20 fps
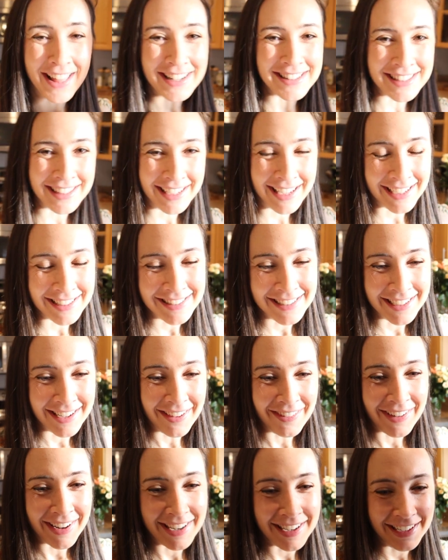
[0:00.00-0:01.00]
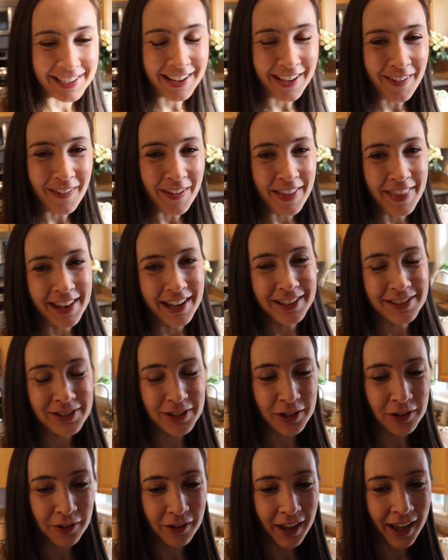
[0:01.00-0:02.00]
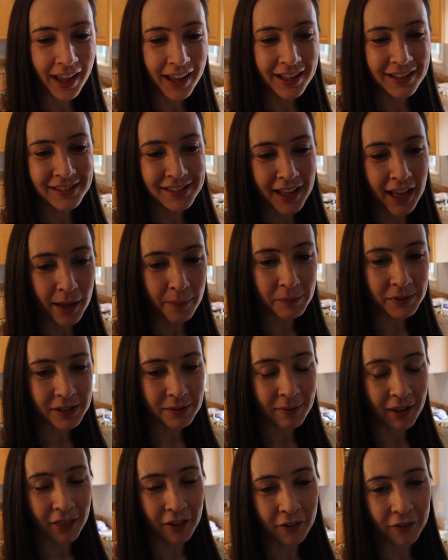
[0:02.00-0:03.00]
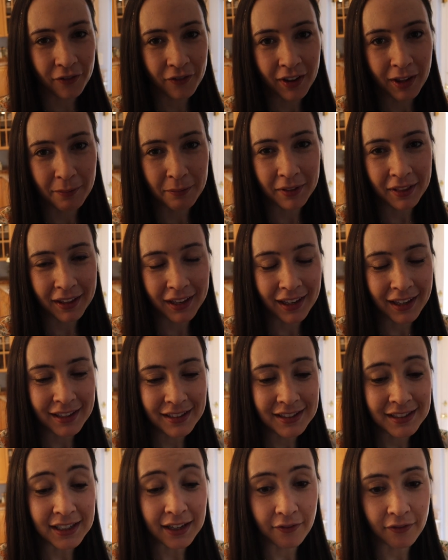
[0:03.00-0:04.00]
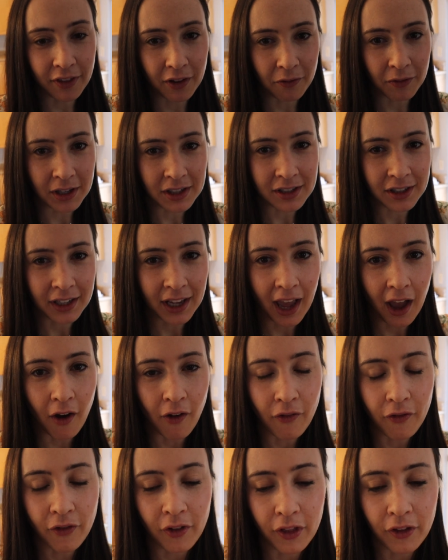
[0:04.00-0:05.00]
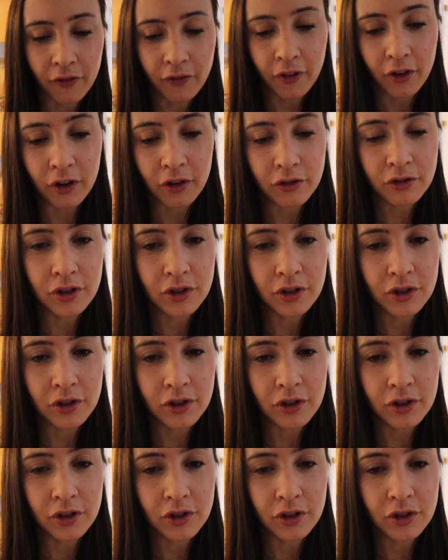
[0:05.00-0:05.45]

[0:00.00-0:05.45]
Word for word: that's the kitchen all ready to go and then I'll show you guys um, some other family stuff that we took out for the photo